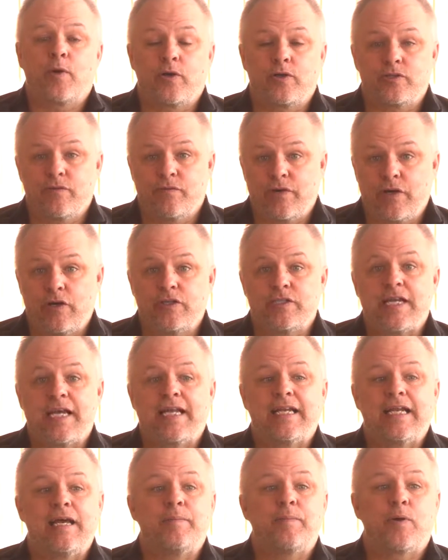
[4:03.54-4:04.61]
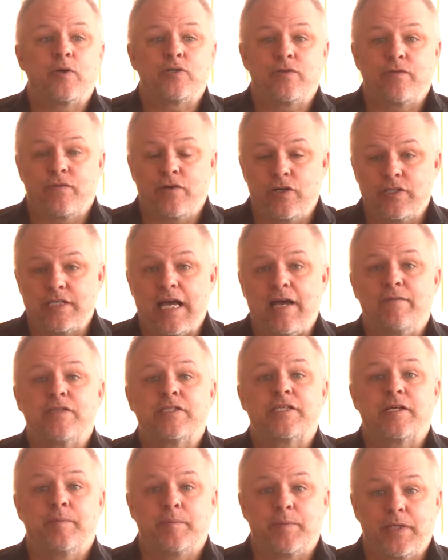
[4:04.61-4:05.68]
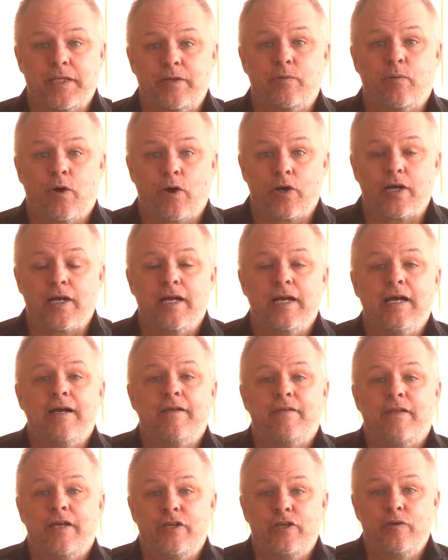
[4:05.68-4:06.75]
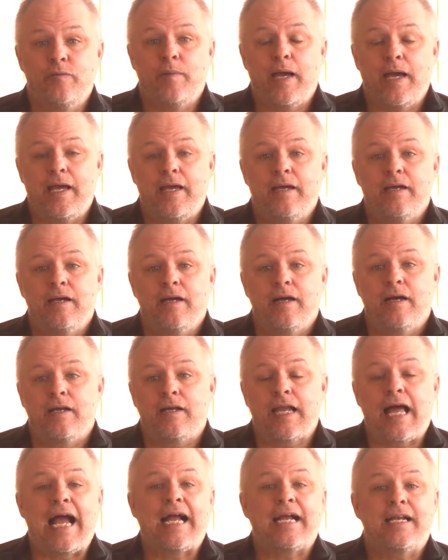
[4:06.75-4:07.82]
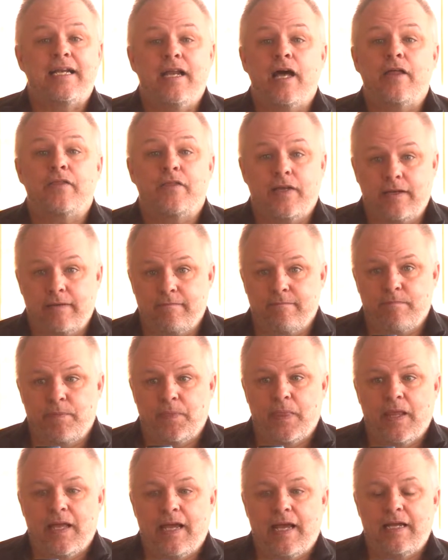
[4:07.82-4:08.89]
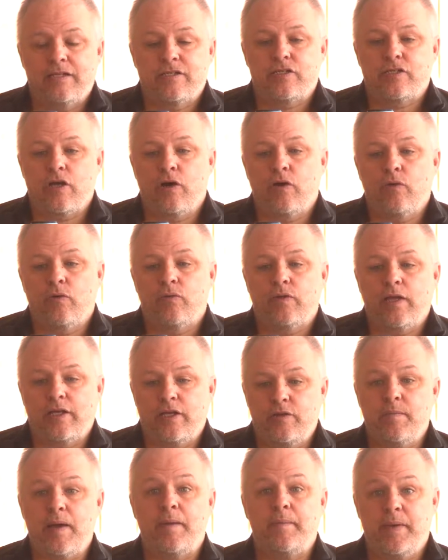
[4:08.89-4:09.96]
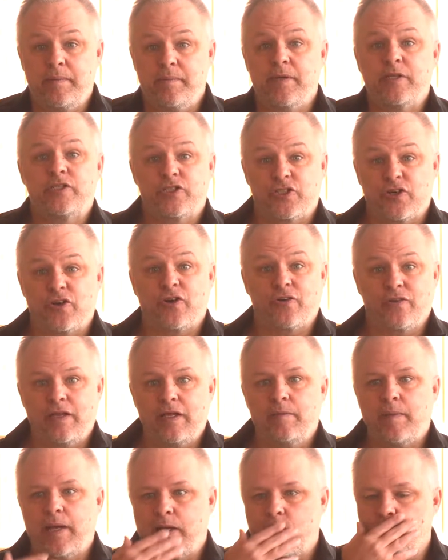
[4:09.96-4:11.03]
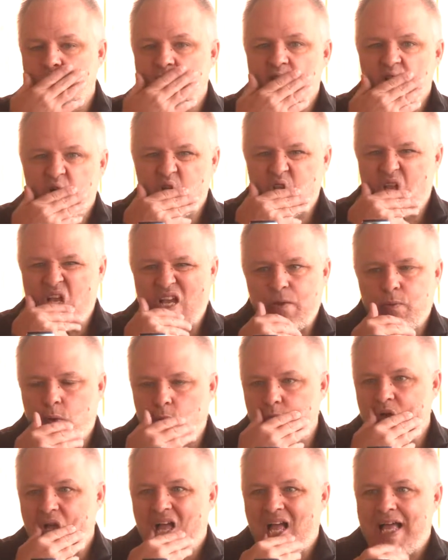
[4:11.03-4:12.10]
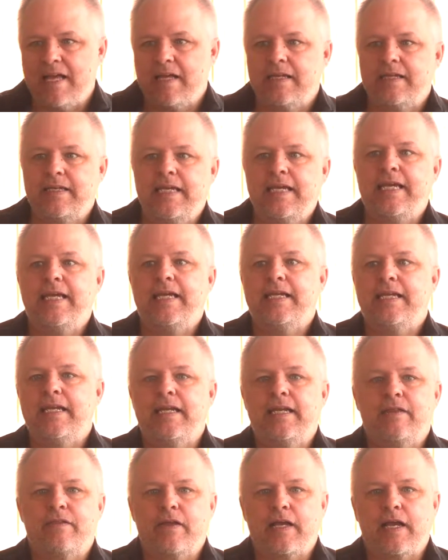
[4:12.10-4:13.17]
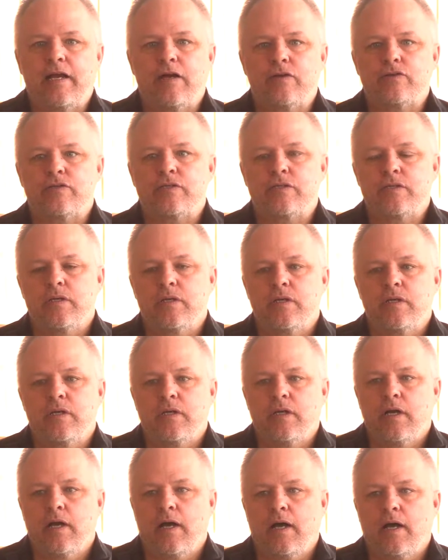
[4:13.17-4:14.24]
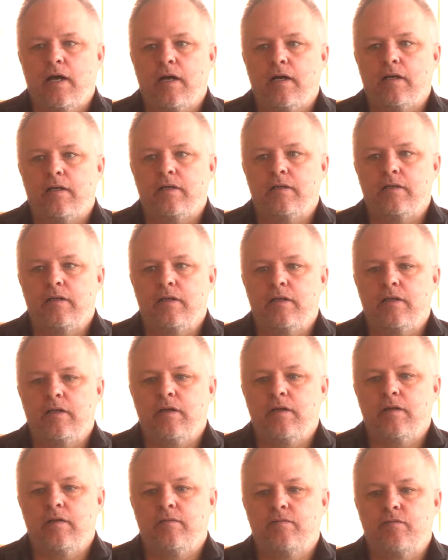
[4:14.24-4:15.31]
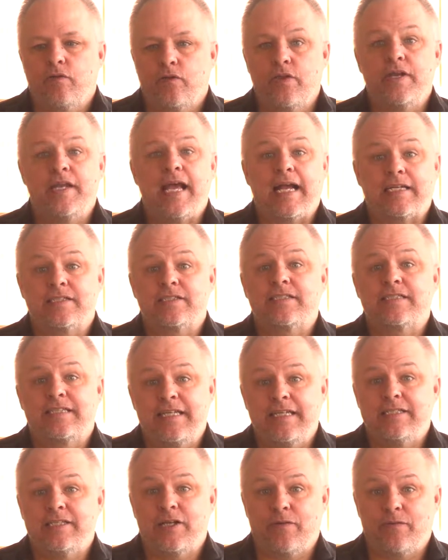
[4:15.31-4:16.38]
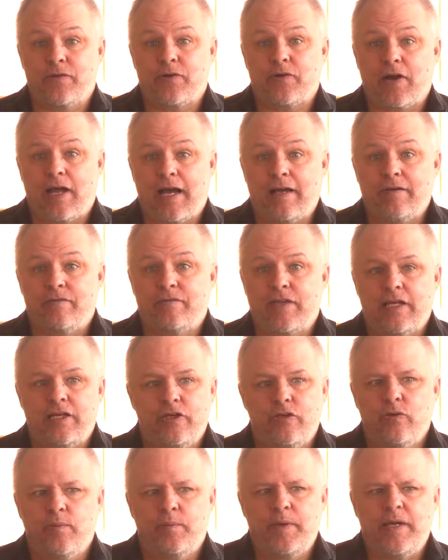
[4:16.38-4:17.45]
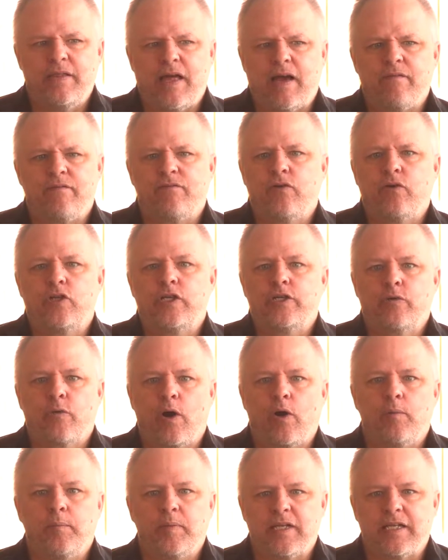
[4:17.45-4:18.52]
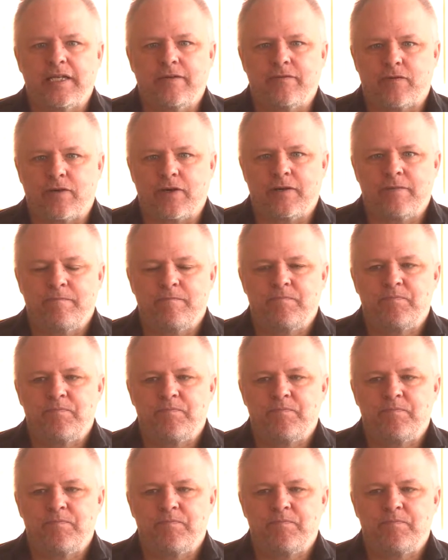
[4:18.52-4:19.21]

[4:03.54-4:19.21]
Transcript: perseverance, and let perseverance have its complete work, that you may lack nothing. And so that you may be mature, that you may grow, and that you won't need anything else for the next season of your life, that you'll be that fully grown believer.